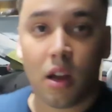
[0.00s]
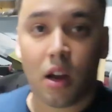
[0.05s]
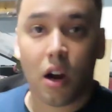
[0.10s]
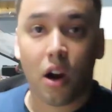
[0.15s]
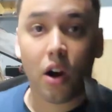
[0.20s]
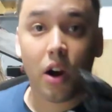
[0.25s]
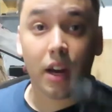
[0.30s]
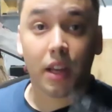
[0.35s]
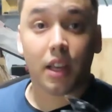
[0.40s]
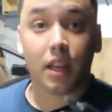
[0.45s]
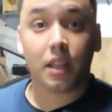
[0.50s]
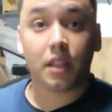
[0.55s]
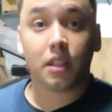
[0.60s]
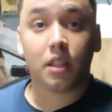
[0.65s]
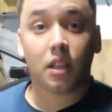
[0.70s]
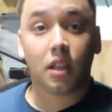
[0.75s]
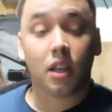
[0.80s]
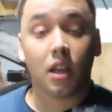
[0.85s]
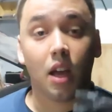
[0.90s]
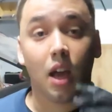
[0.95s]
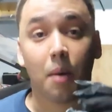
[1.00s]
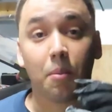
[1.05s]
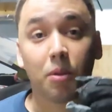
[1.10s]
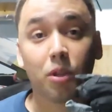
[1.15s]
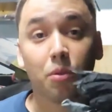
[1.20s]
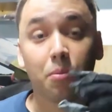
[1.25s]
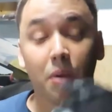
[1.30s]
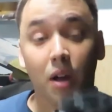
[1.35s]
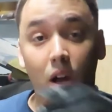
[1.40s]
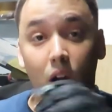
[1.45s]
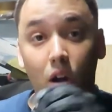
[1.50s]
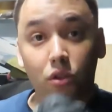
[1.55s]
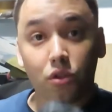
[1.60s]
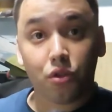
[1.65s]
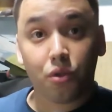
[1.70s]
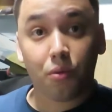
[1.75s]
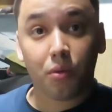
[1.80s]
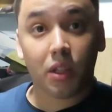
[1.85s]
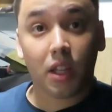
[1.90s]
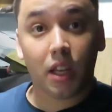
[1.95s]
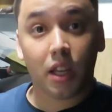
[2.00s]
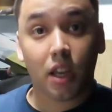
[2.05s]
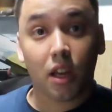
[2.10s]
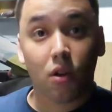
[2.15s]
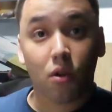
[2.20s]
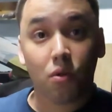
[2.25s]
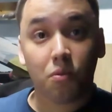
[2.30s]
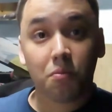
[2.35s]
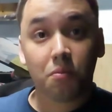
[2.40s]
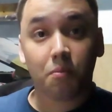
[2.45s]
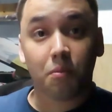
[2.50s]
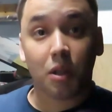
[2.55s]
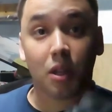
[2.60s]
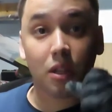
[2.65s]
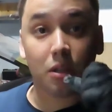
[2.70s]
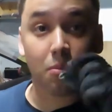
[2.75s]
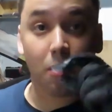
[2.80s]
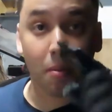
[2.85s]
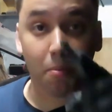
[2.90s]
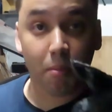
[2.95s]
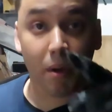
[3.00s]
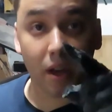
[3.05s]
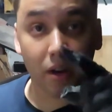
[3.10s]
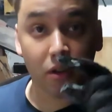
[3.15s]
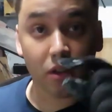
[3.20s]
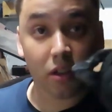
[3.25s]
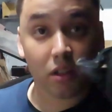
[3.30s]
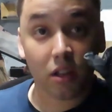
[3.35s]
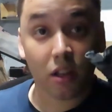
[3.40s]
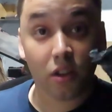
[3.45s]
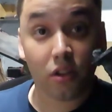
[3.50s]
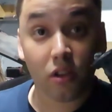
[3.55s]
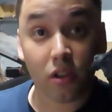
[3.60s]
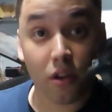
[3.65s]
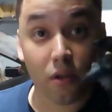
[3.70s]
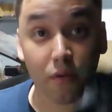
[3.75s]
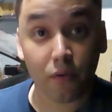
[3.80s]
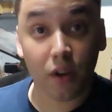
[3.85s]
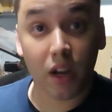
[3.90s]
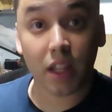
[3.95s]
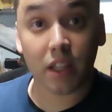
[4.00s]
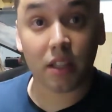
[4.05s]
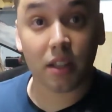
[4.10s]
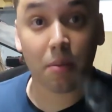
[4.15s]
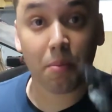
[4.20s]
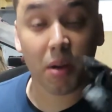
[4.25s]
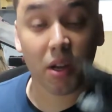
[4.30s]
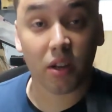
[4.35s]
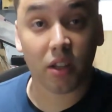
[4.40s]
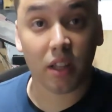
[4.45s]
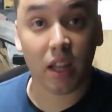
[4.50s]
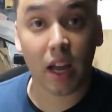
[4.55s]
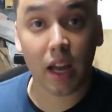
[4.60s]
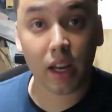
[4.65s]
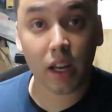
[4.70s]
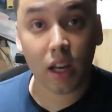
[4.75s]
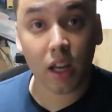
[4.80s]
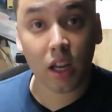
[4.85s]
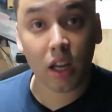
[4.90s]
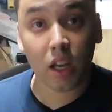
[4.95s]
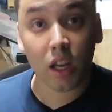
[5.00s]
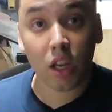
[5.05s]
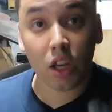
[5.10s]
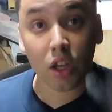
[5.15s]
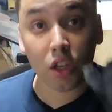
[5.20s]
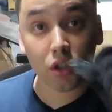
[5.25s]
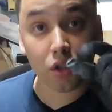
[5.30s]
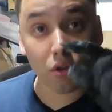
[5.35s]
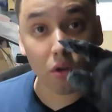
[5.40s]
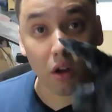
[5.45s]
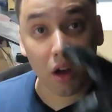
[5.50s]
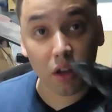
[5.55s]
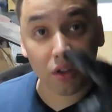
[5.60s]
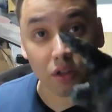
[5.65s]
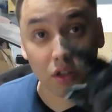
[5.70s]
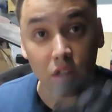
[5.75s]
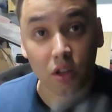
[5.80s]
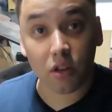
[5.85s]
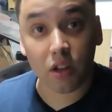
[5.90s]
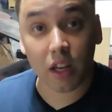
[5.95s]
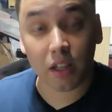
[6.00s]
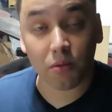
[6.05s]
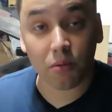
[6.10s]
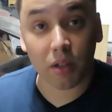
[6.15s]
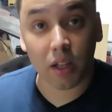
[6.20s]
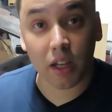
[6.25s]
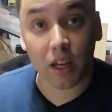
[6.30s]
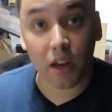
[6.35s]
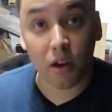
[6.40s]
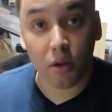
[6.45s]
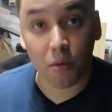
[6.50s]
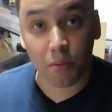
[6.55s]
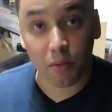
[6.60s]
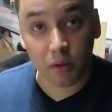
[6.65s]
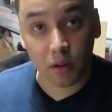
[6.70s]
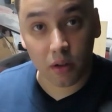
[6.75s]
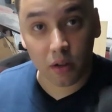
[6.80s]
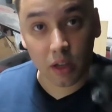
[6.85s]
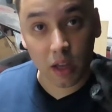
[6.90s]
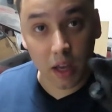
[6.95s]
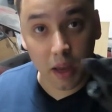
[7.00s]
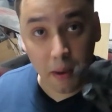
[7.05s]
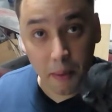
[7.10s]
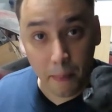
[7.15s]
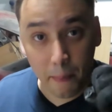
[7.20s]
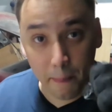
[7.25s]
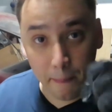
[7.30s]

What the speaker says: All right, guys, I'm gonna do my outro when I get home because my battery is literally on red, is about to die. So I'll see you guys when I get home. Okay.